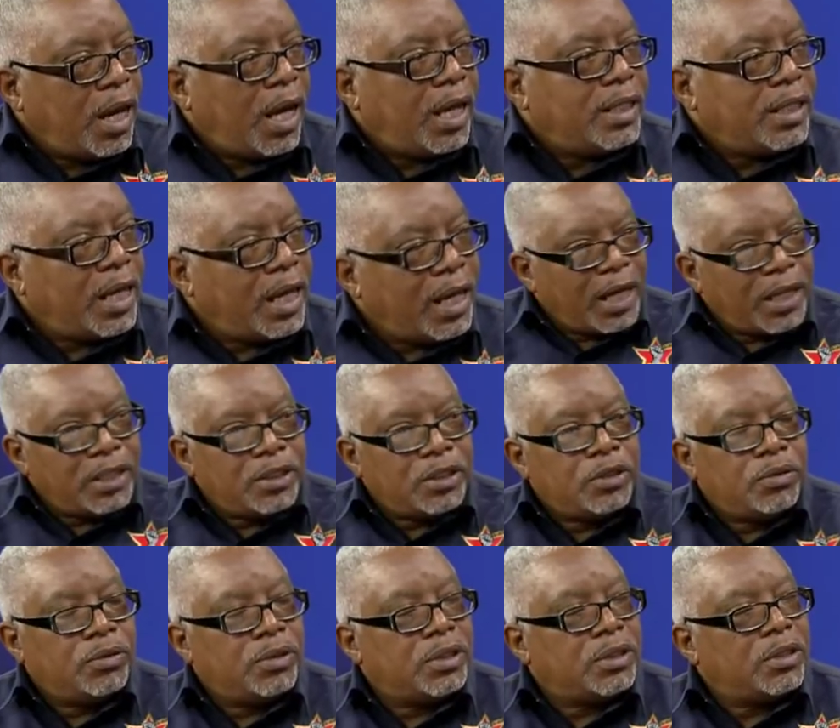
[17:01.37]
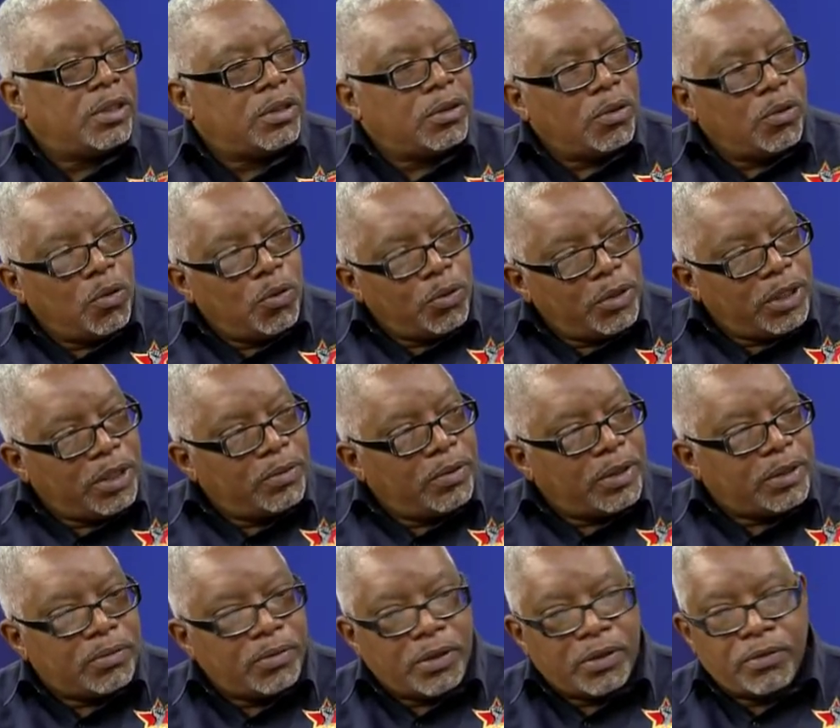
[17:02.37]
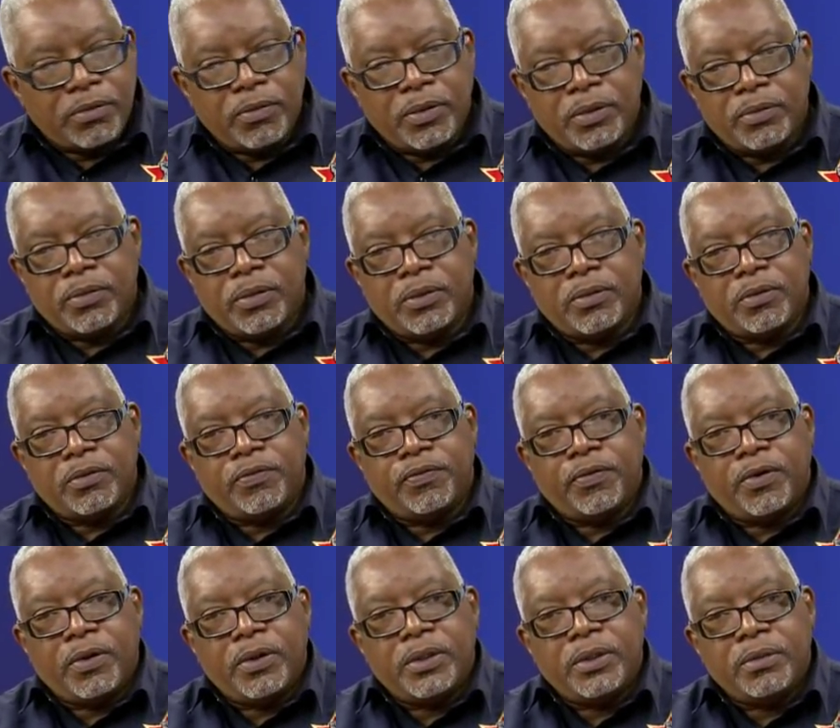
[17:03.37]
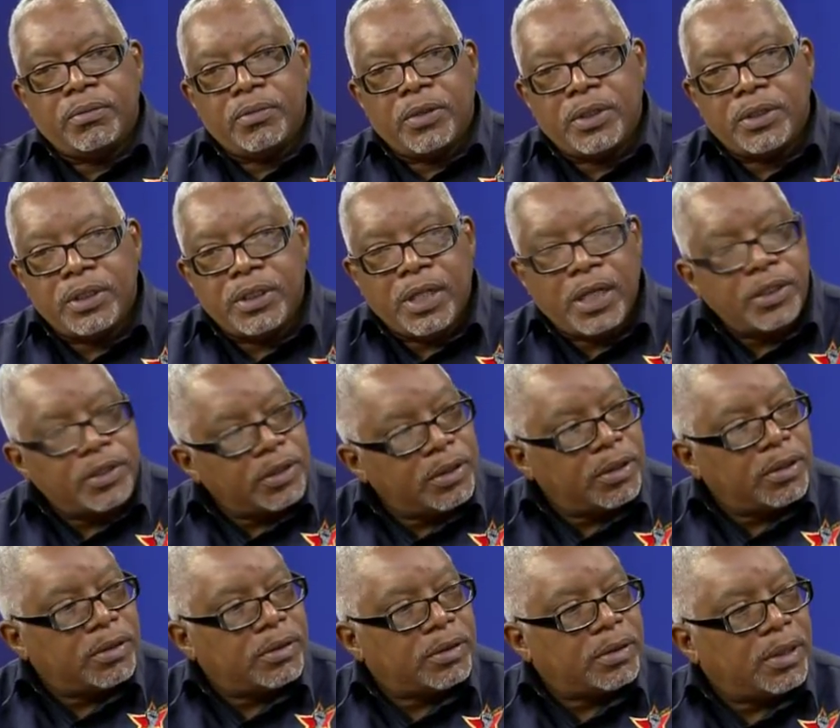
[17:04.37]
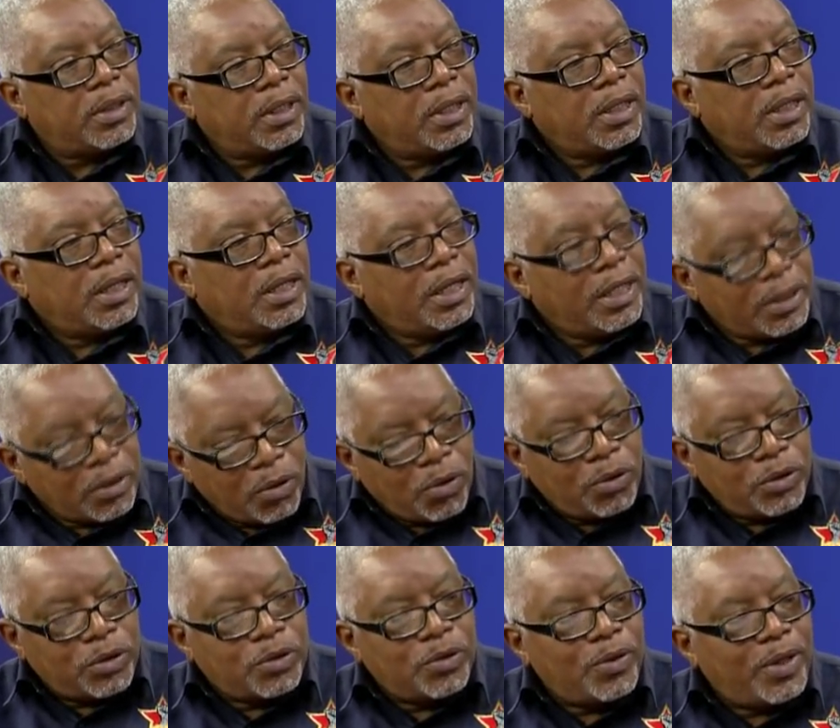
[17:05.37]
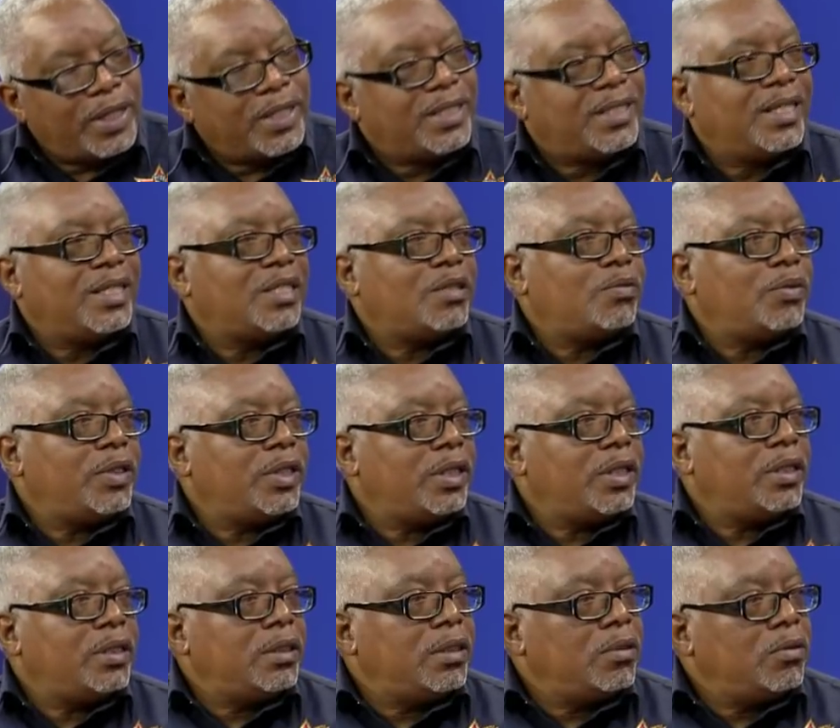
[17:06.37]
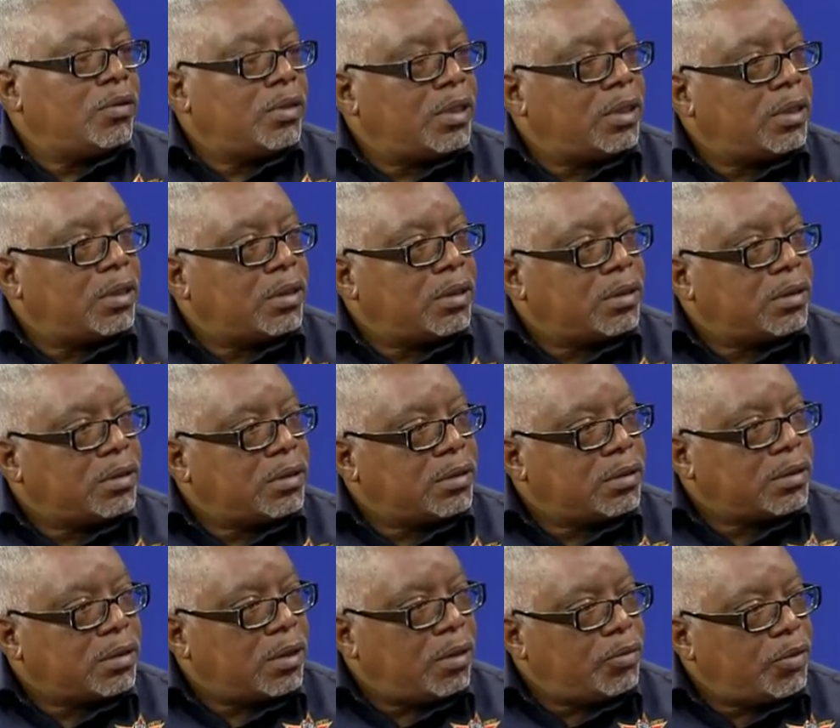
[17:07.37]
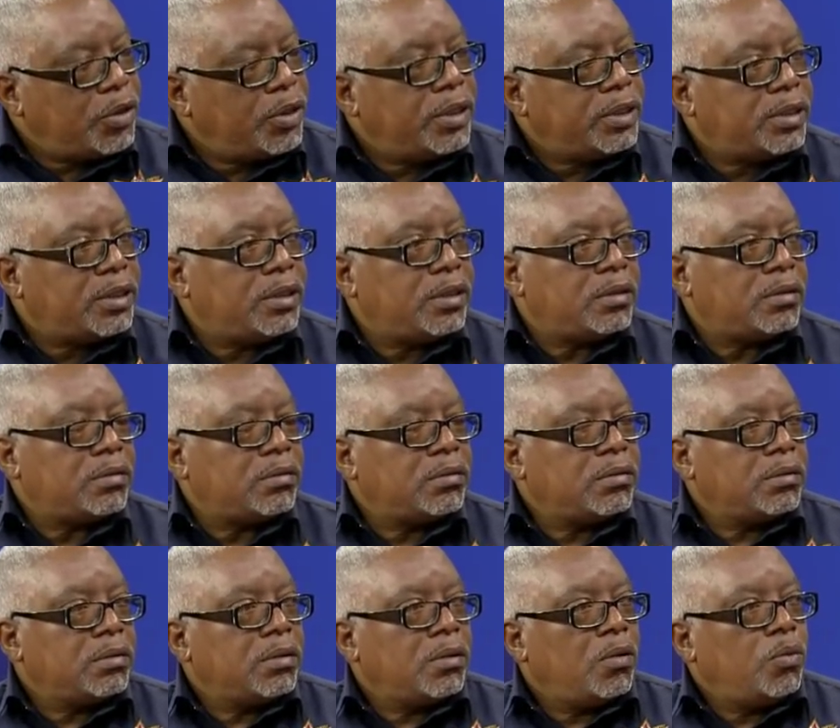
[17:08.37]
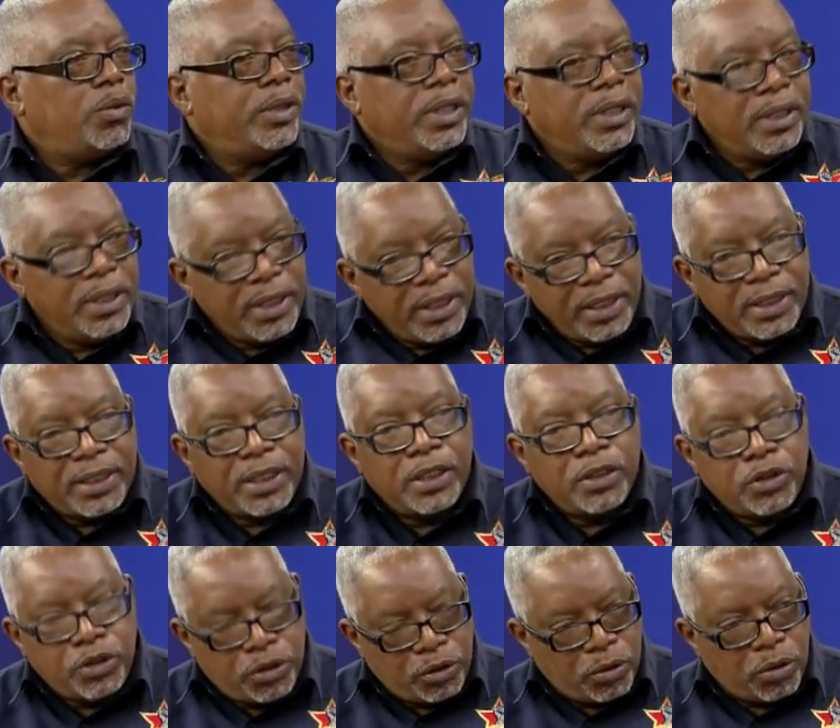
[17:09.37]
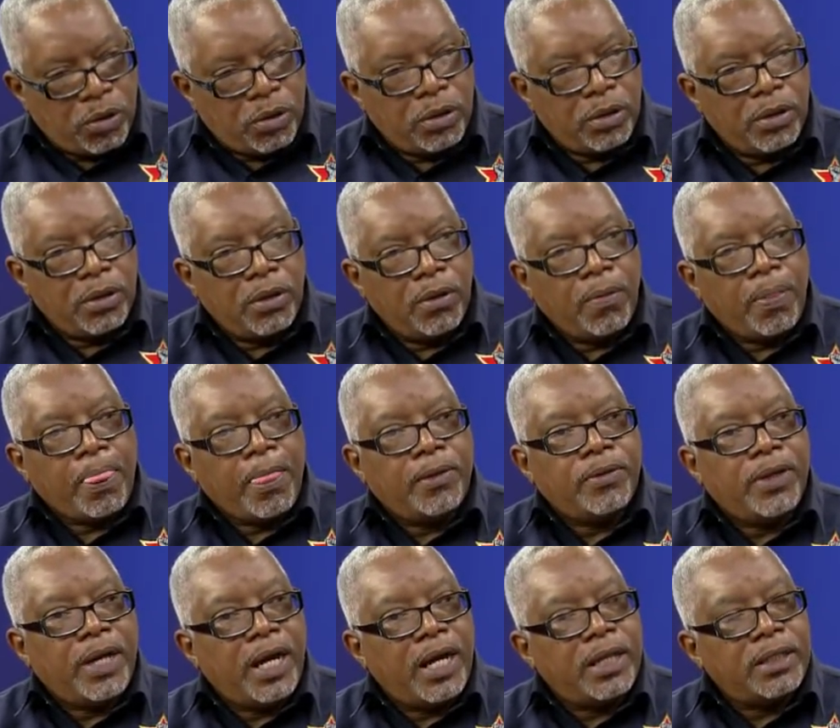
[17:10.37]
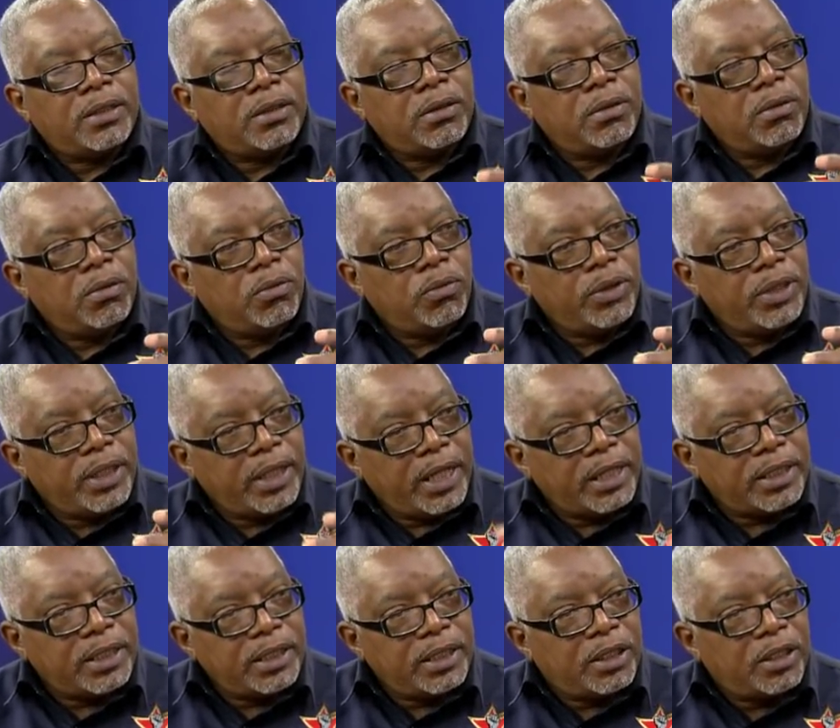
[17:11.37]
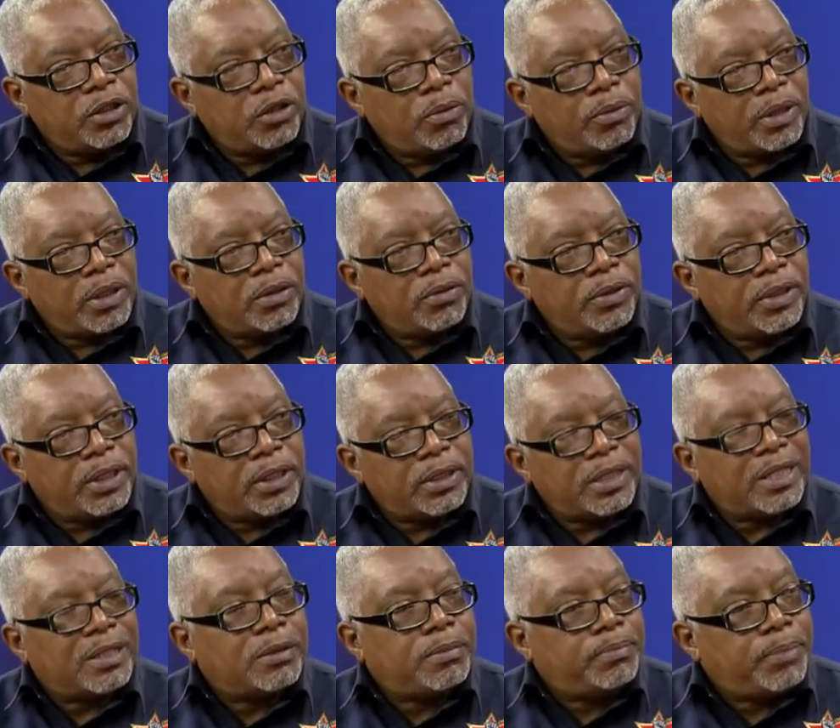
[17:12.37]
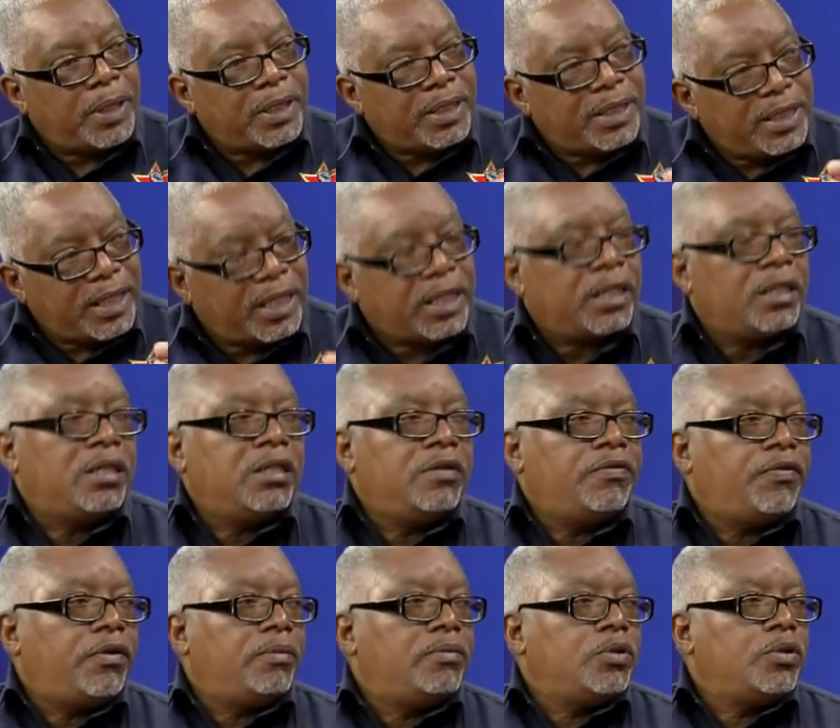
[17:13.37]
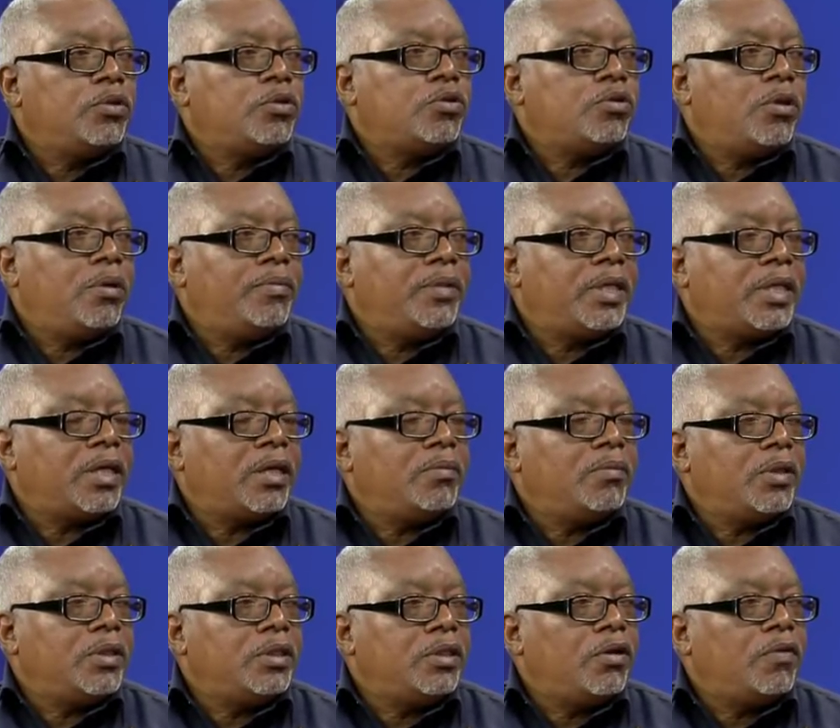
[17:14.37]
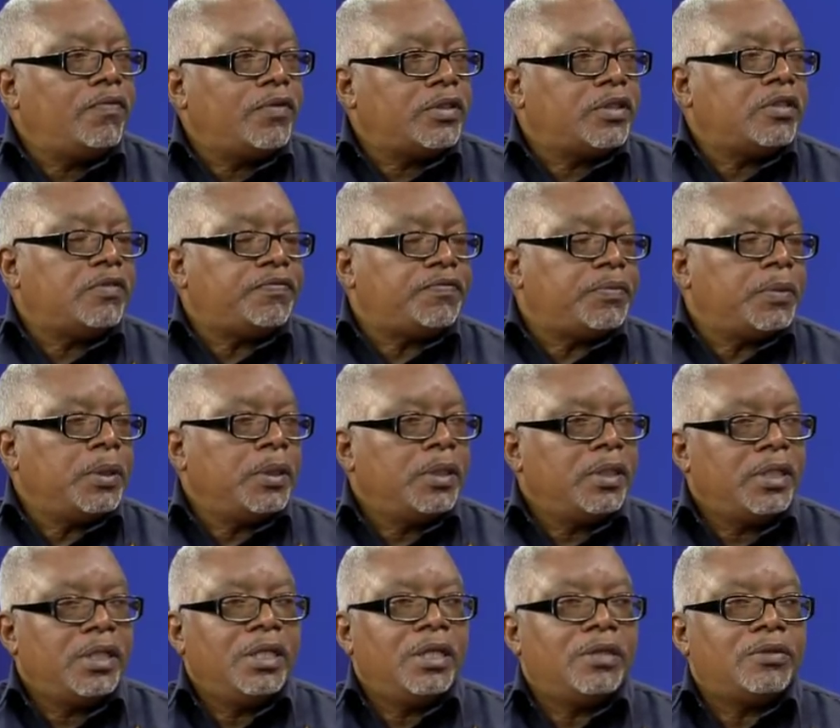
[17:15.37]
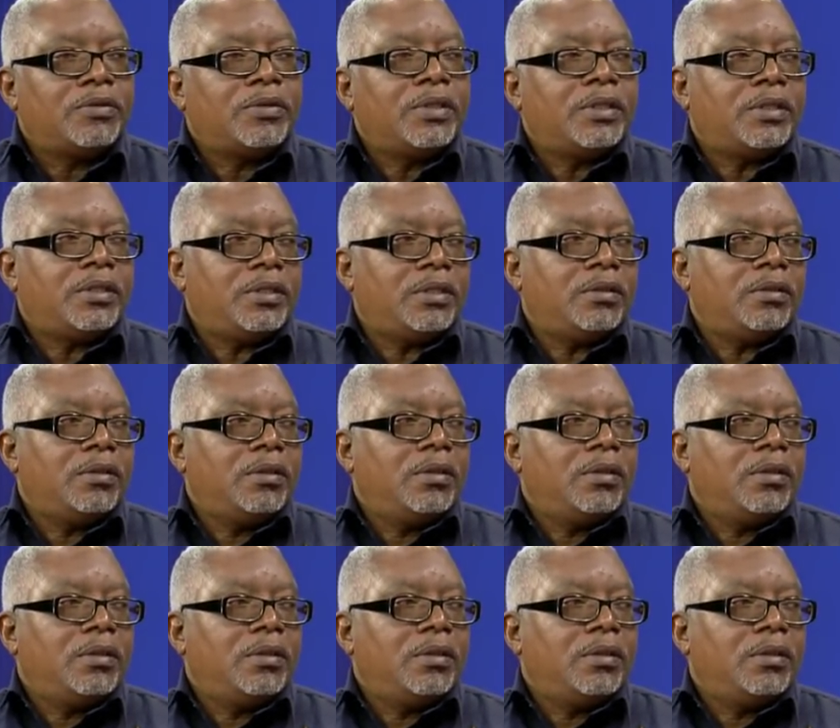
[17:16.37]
And attitude is not only with foreign multinationals. It also exists within the local community. Mm-hmm. We need to ensure that we get economic rates, as particularly from those who are making money off of cheap electricity.